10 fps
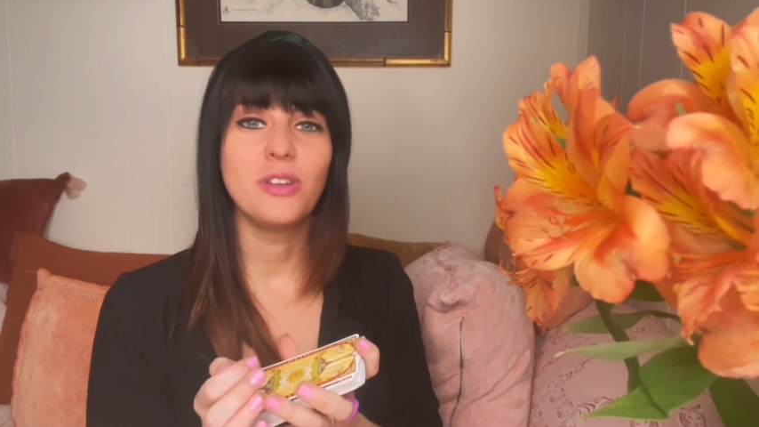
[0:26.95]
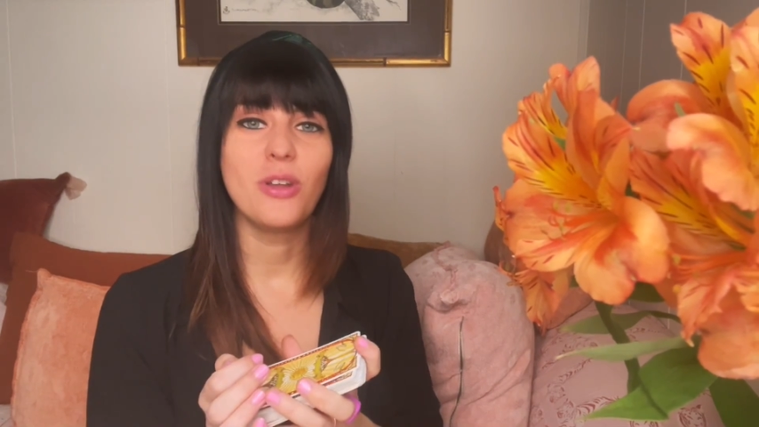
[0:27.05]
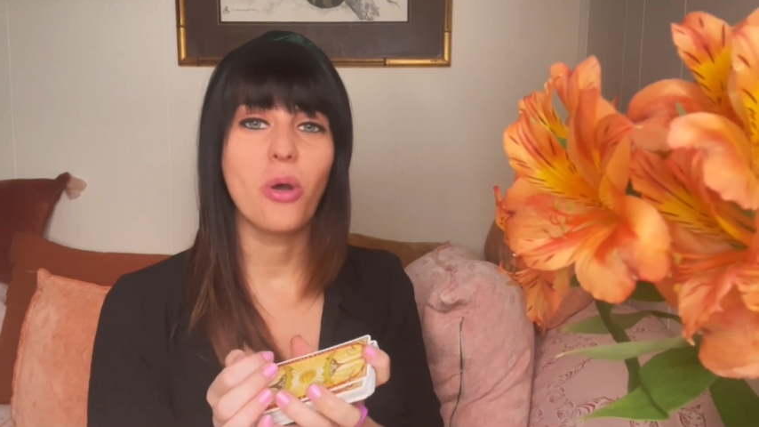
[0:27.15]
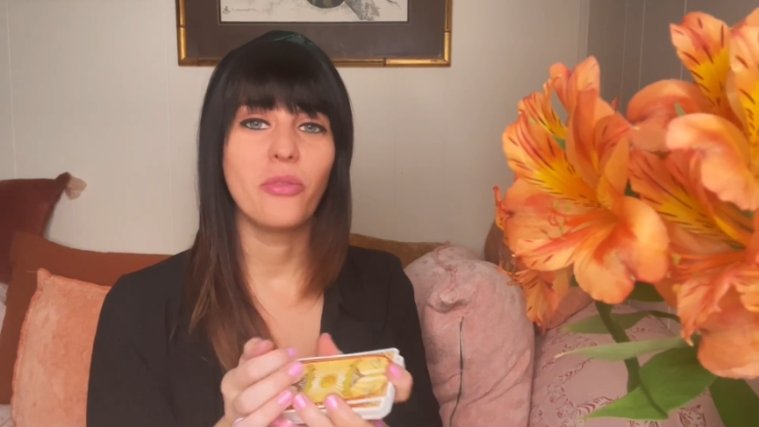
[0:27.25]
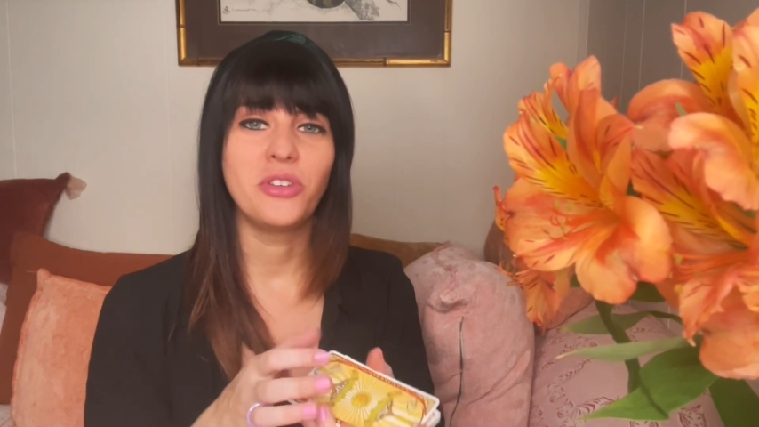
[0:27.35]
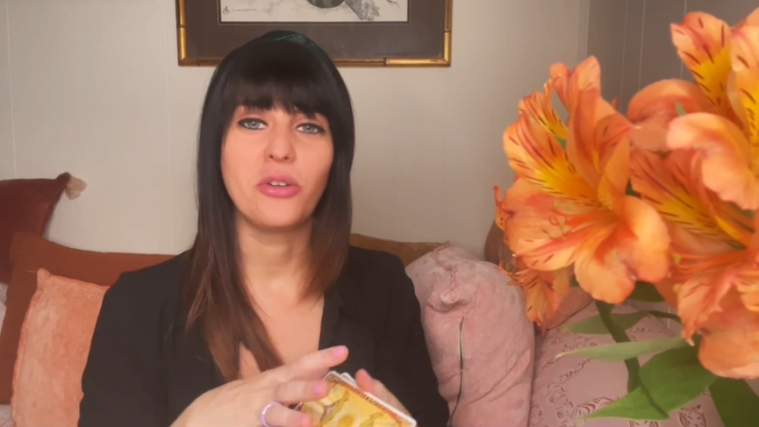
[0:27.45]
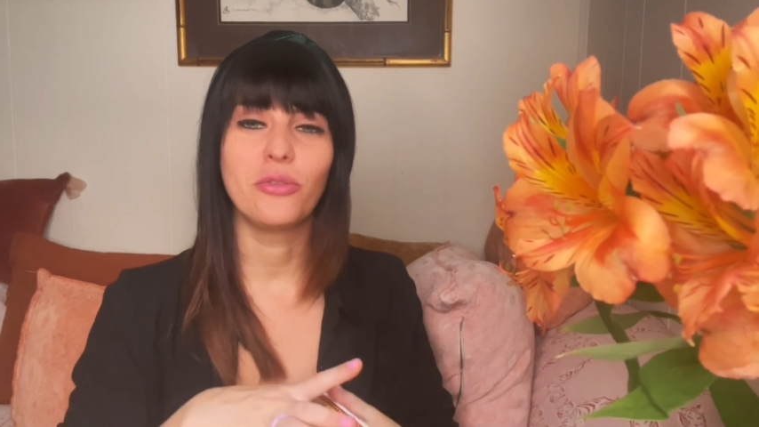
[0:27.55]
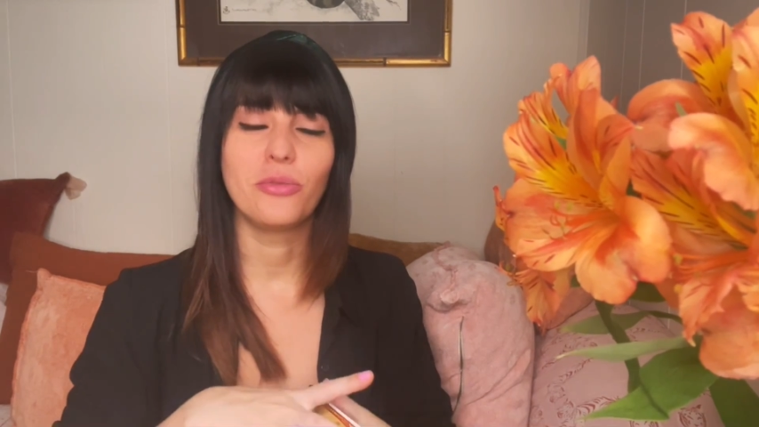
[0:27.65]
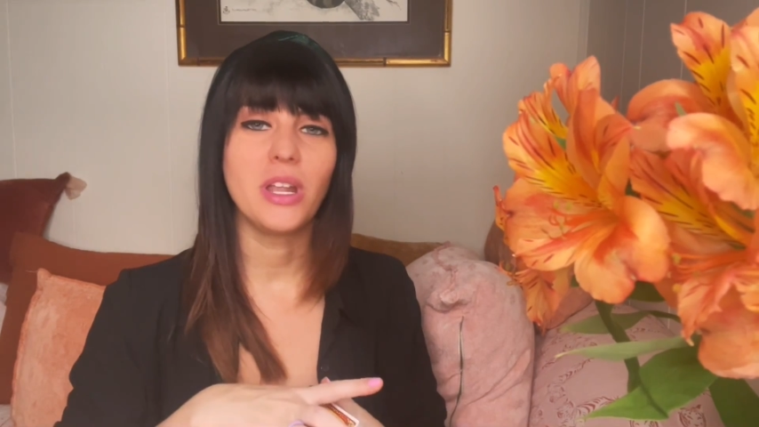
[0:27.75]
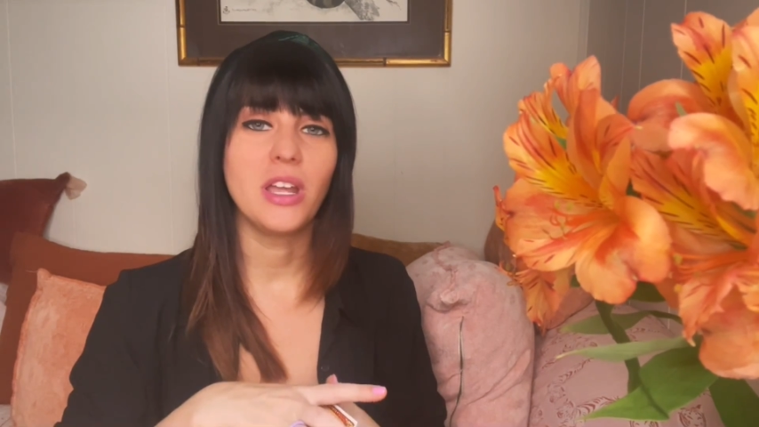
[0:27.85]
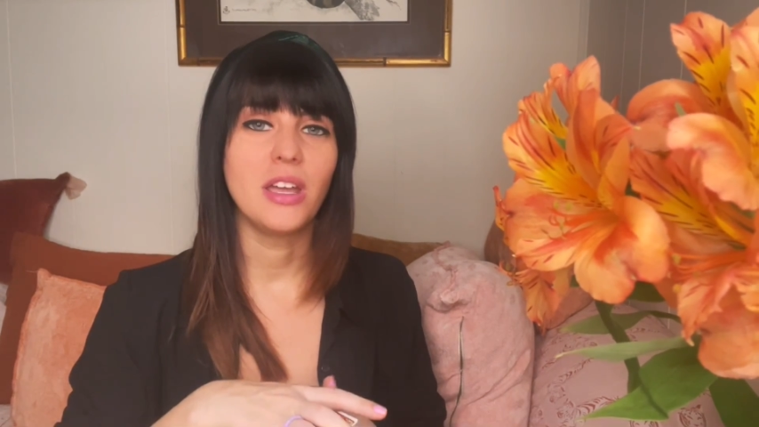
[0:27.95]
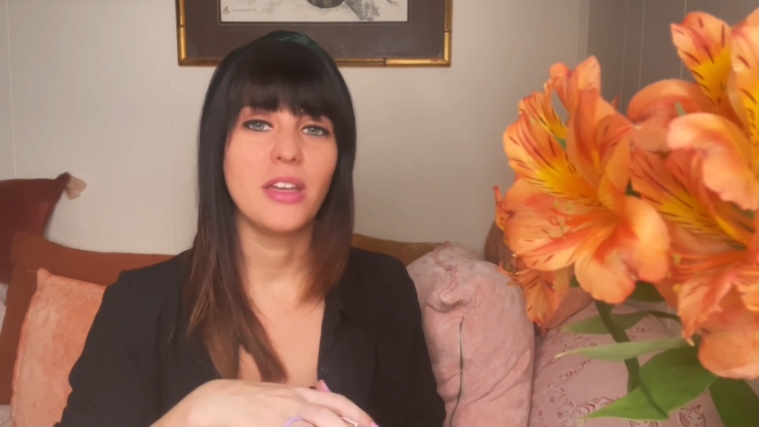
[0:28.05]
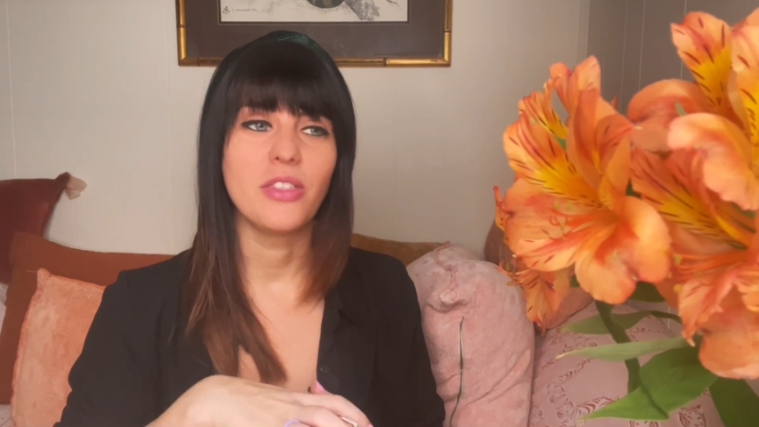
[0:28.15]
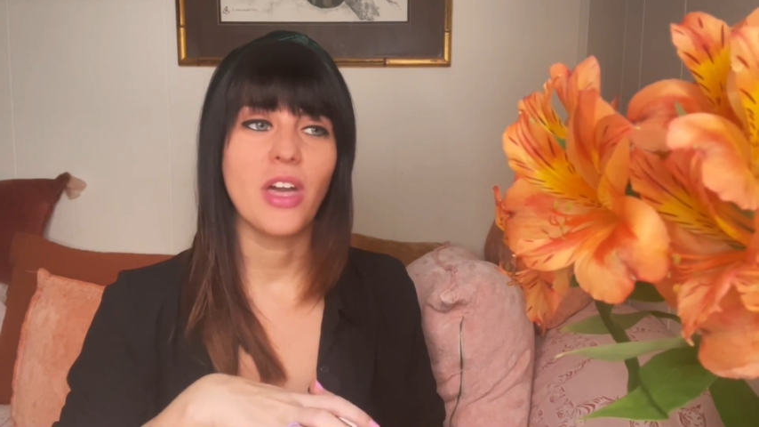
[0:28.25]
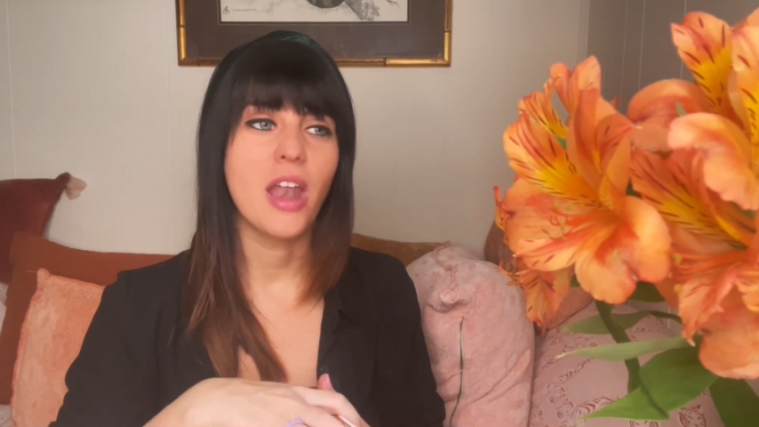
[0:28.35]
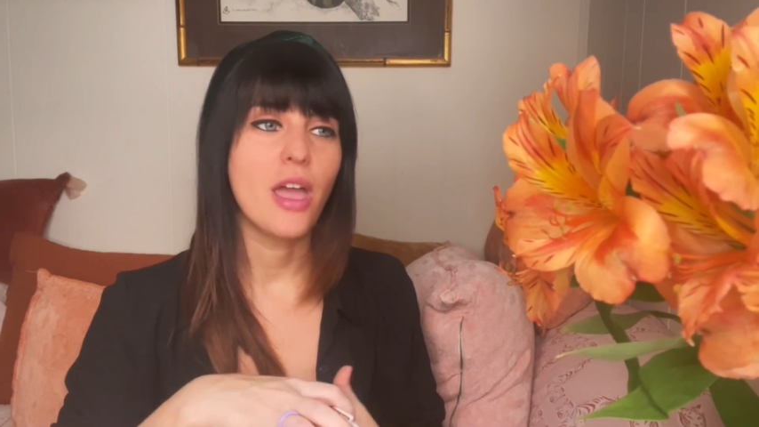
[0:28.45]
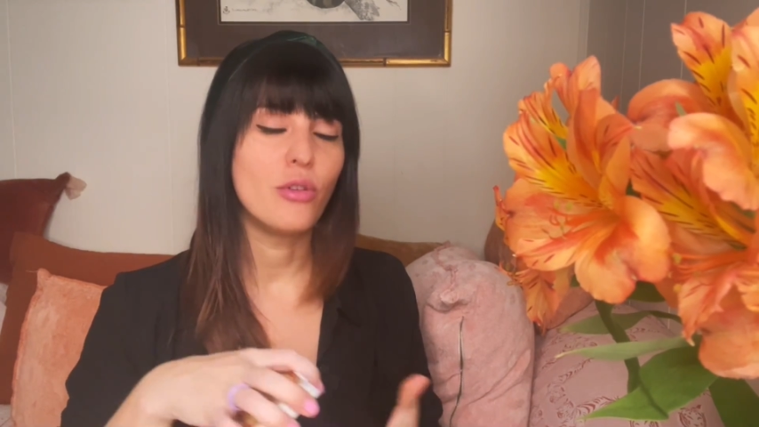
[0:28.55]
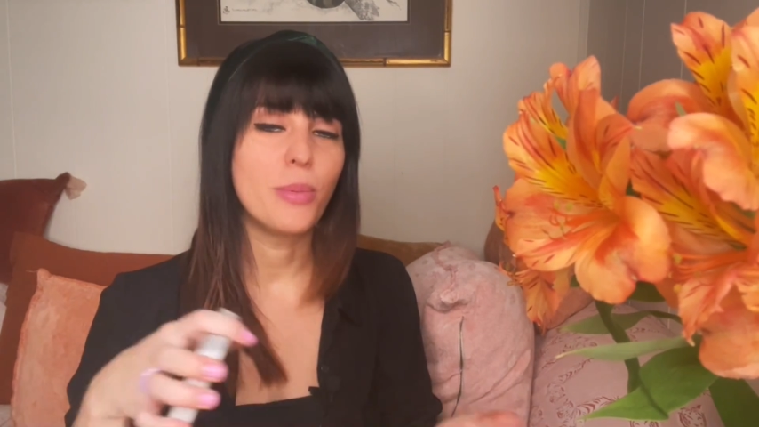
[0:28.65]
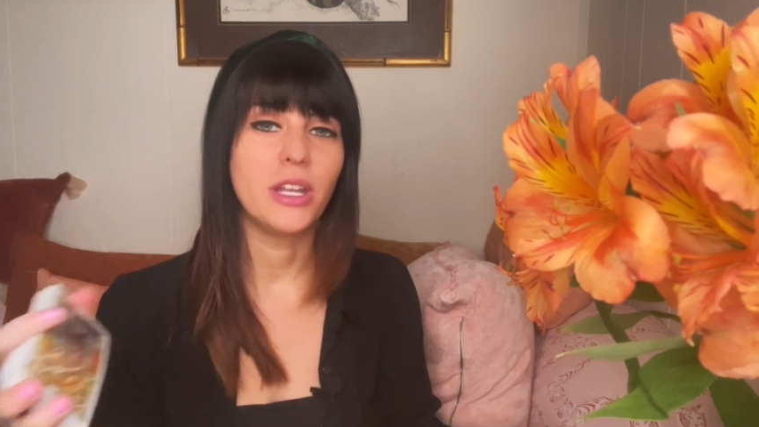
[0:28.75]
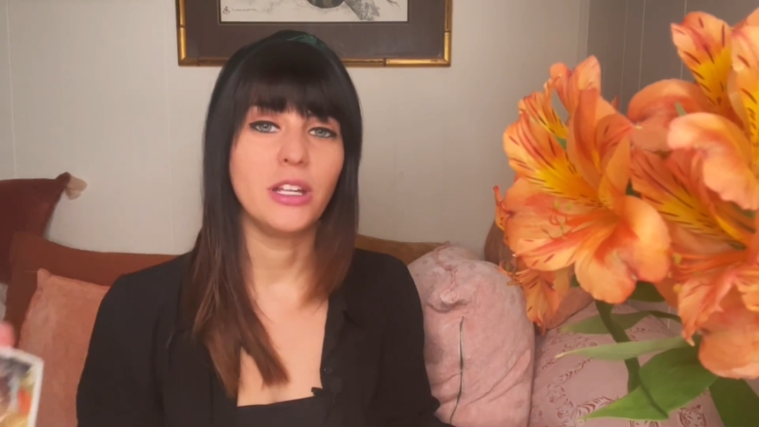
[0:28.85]
of tarot reading that
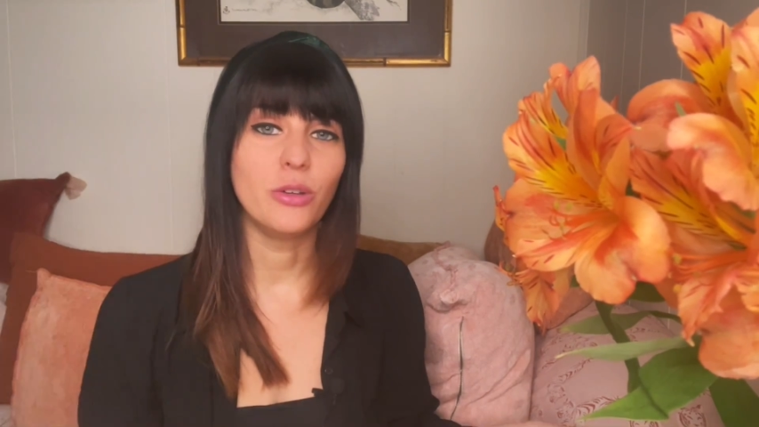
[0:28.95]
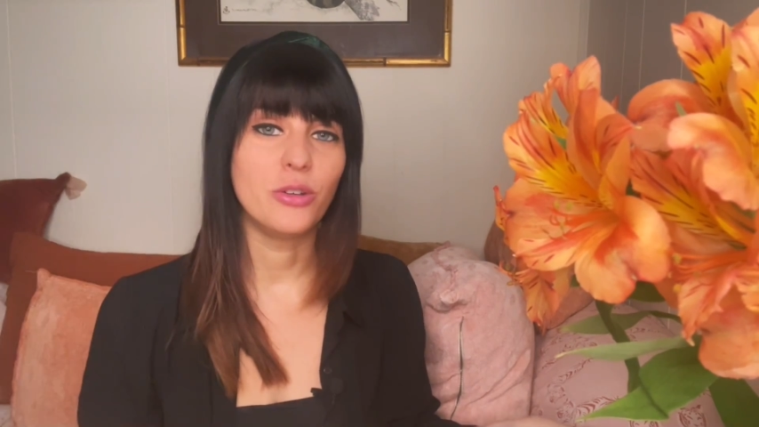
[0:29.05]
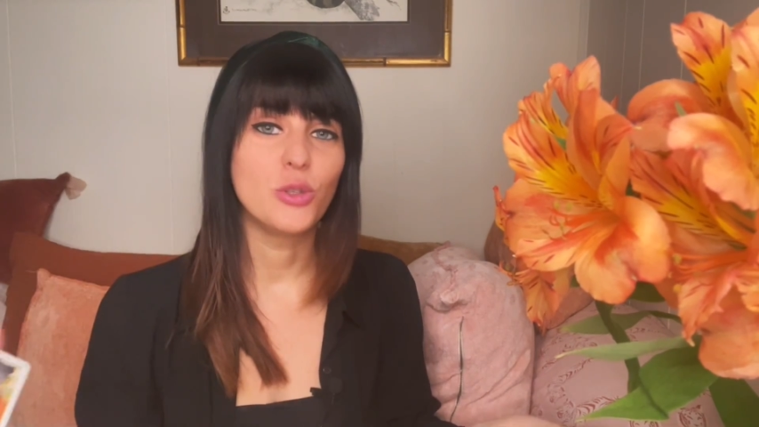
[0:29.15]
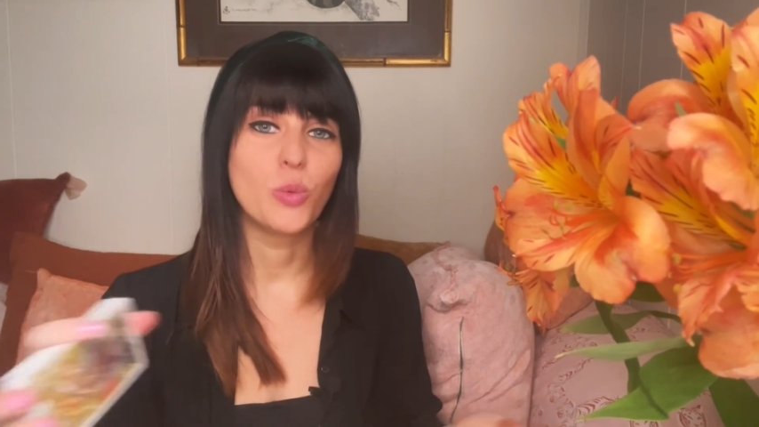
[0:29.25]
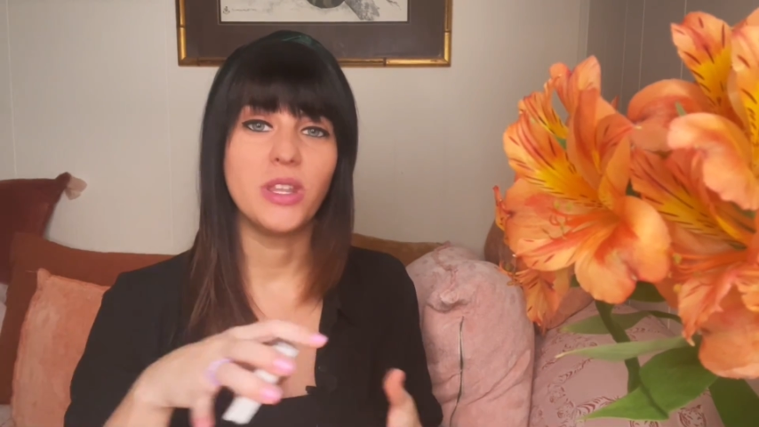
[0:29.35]
everybody learns